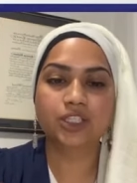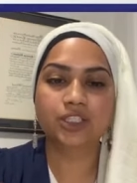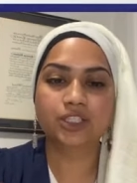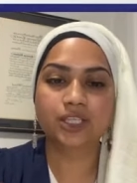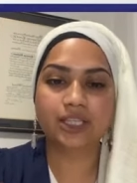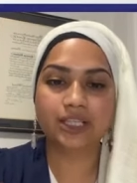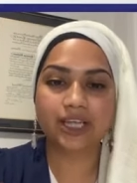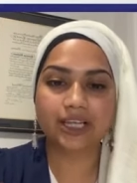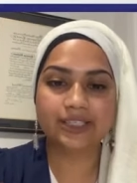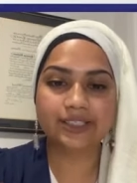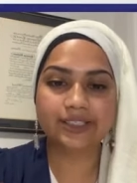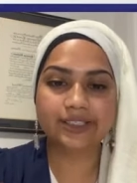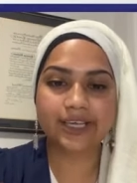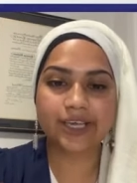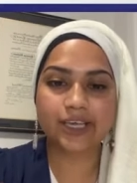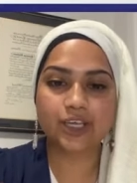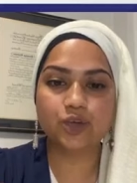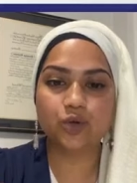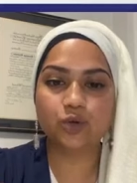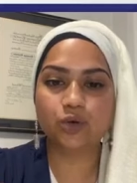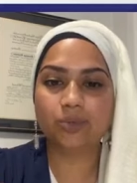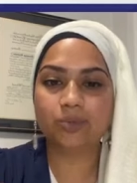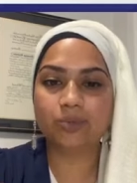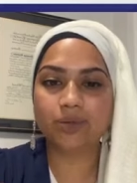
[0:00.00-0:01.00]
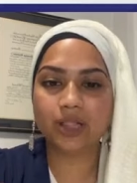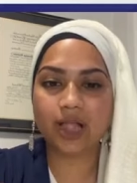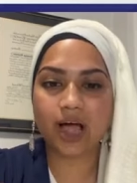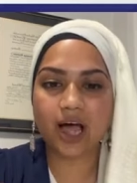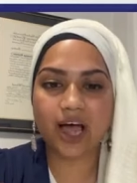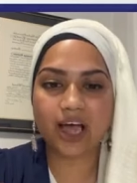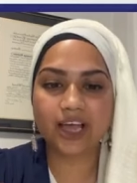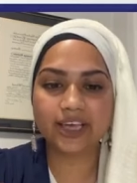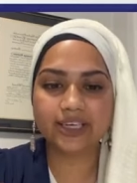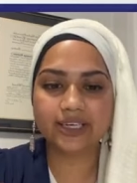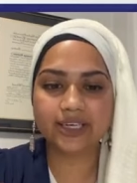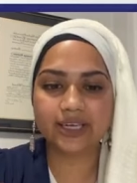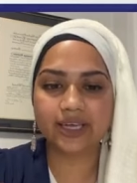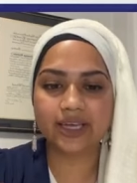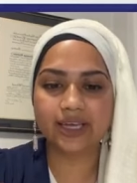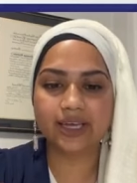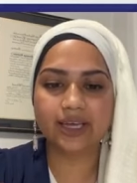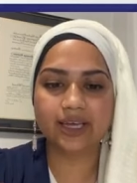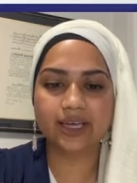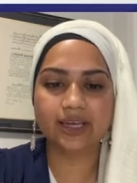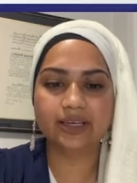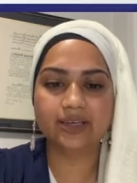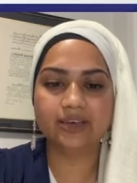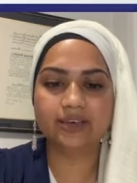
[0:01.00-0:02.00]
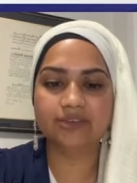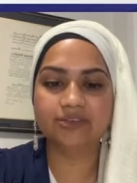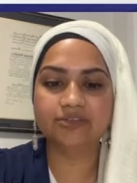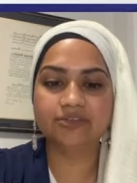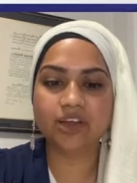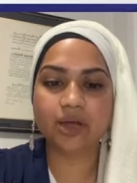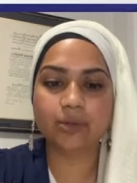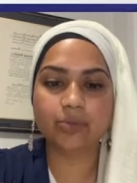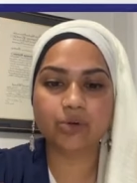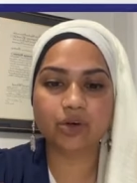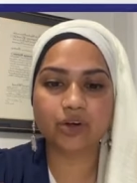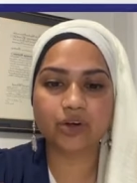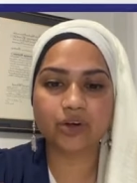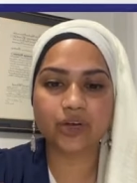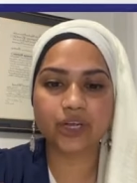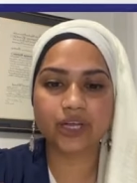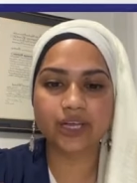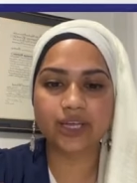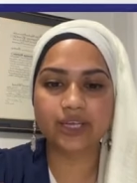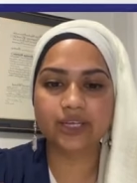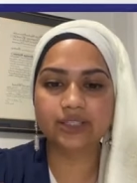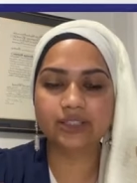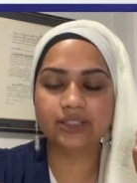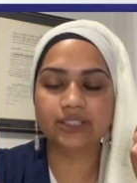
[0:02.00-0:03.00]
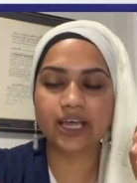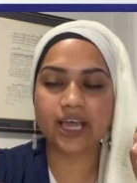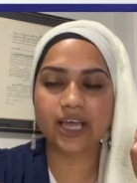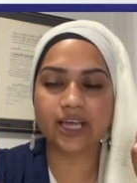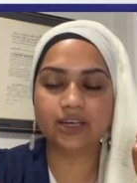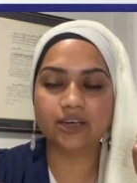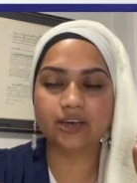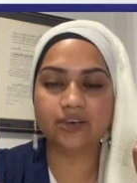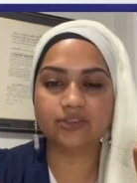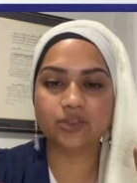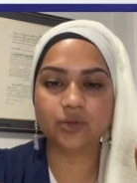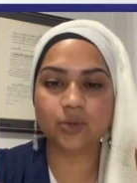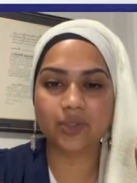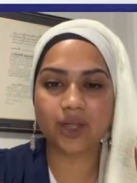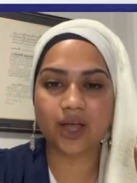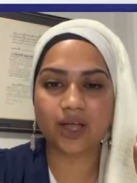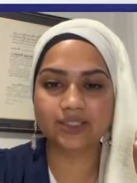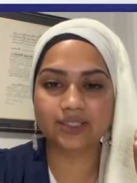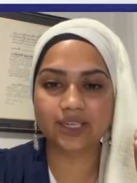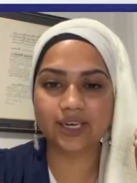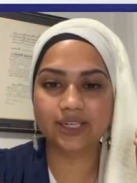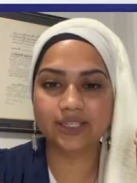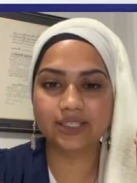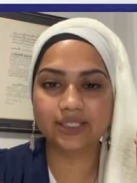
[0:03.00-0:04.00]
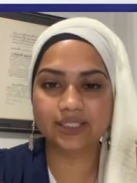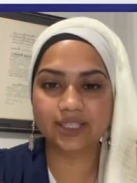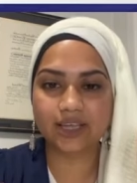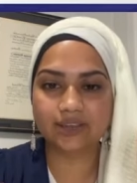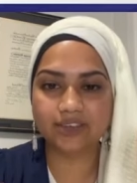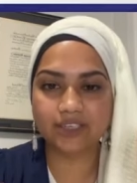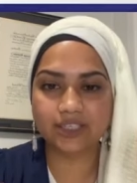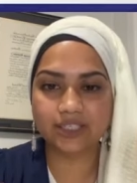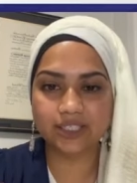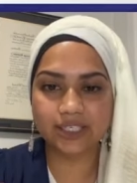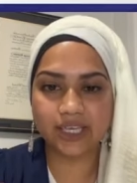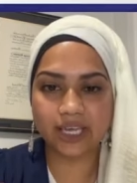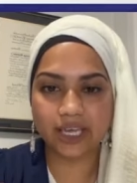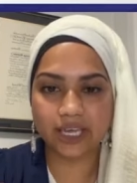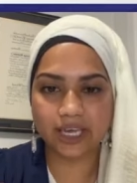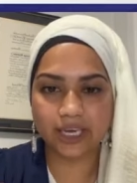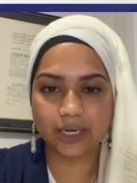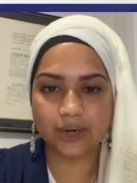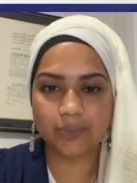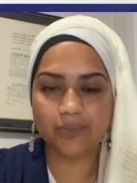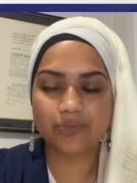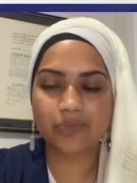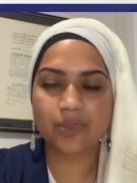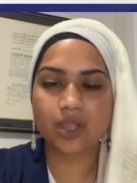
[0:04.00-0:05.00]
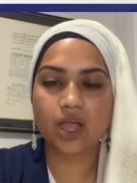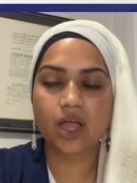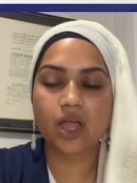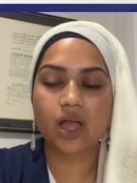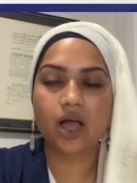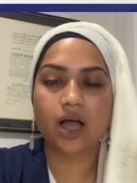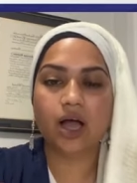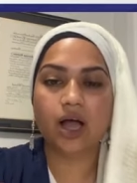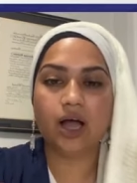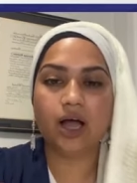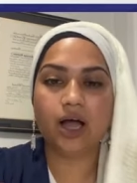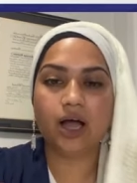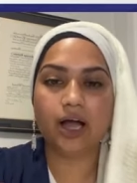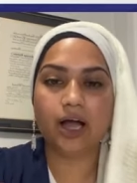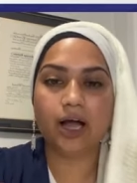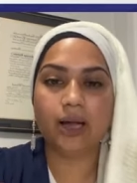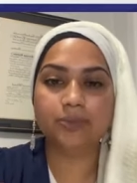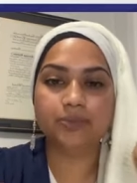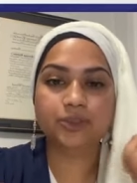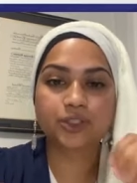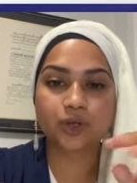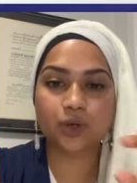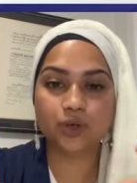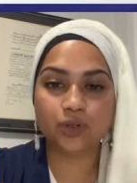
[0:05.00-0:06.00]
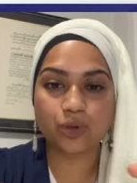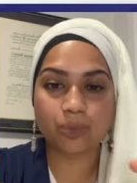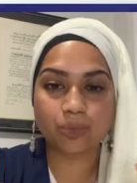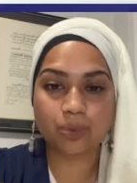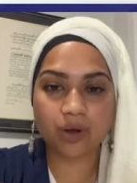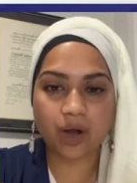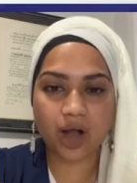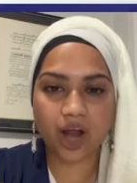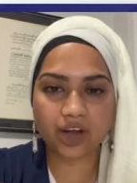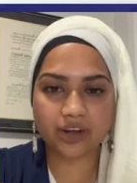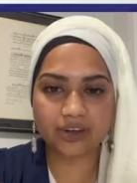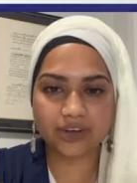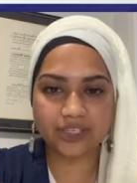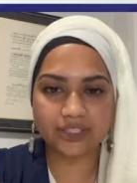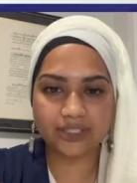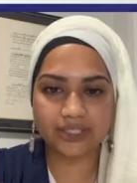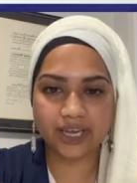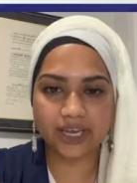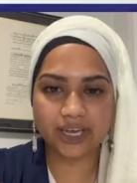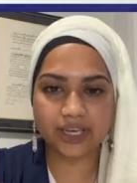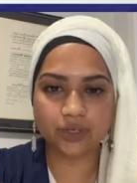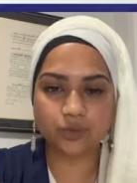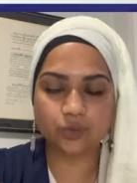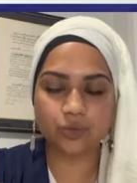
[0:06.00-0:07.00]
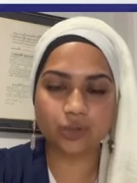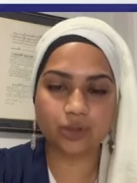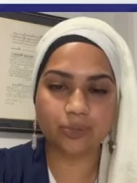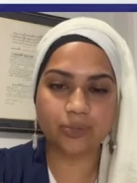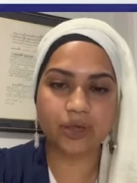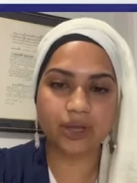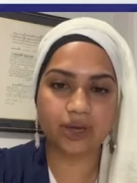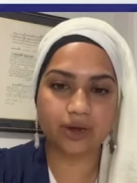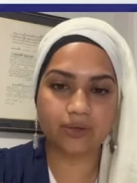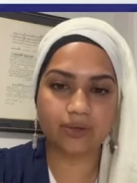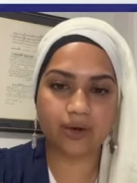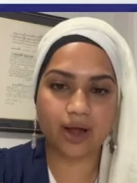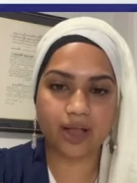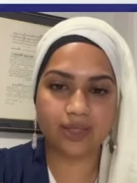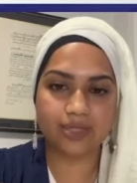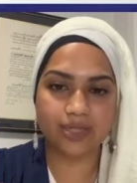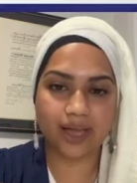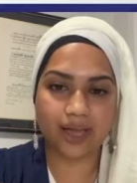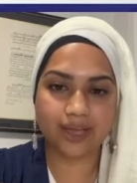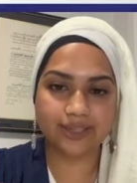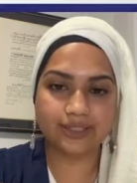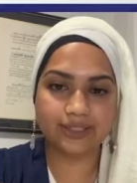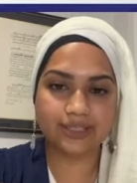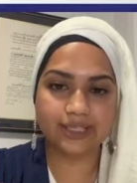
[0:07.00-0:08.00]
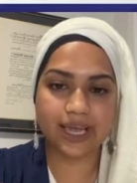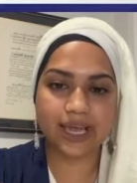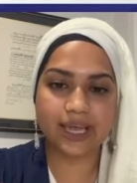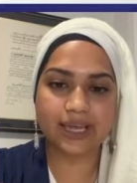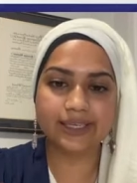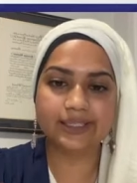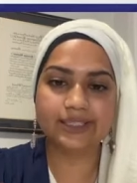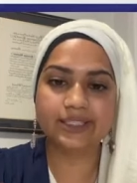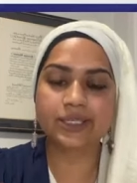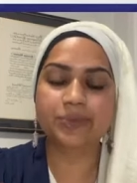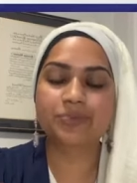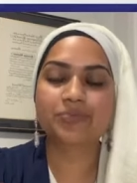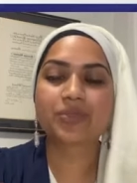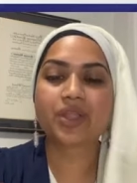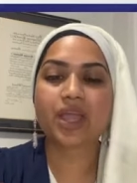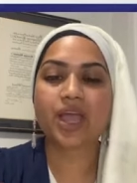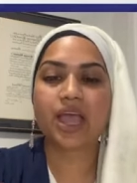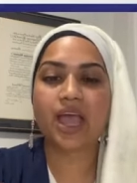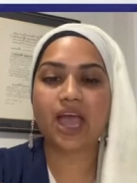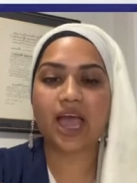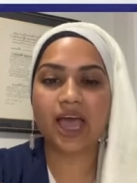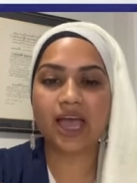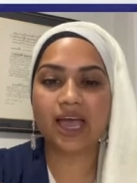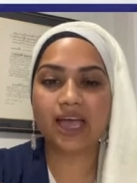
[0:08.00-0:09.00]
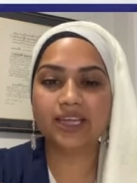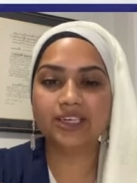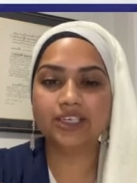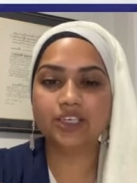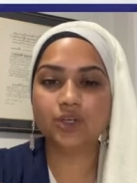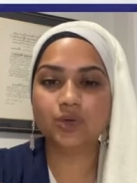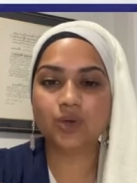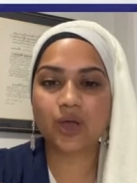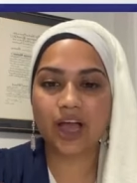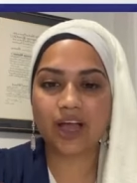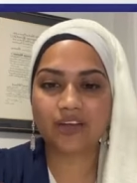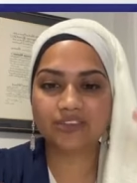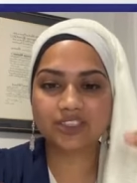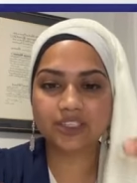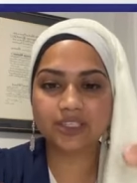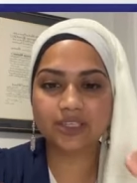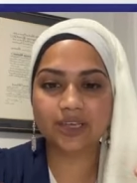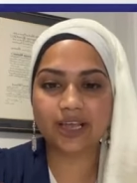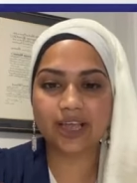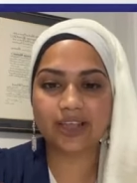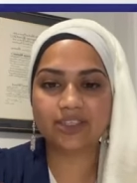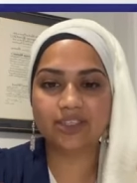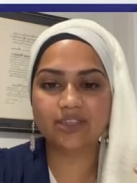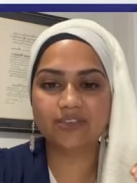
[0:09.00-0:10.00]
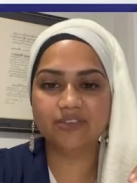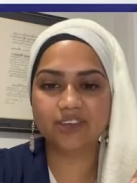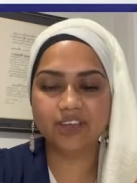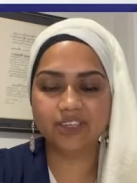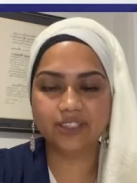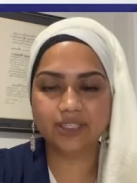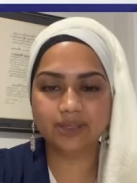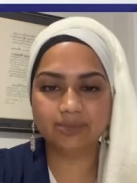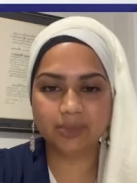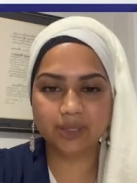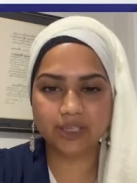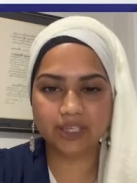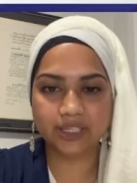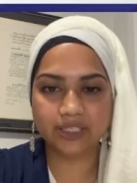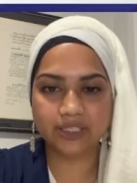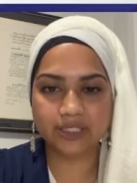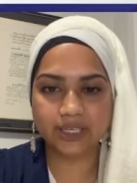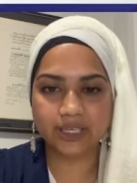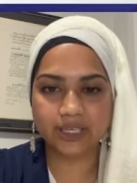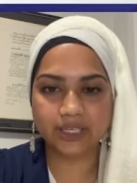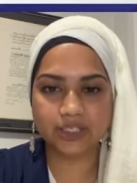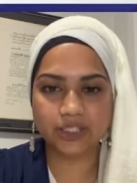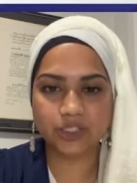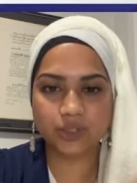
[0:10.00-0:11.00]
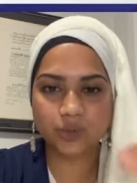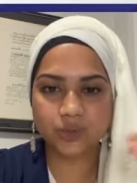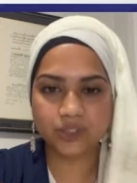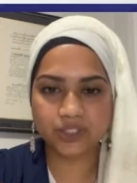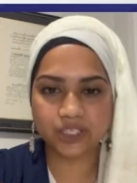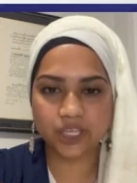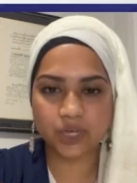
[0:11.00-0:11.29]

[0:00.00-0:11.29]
So let's say you applied in February 10 of 2017. So your priority date will be around that date. And you have to look at the Visa Bulletin to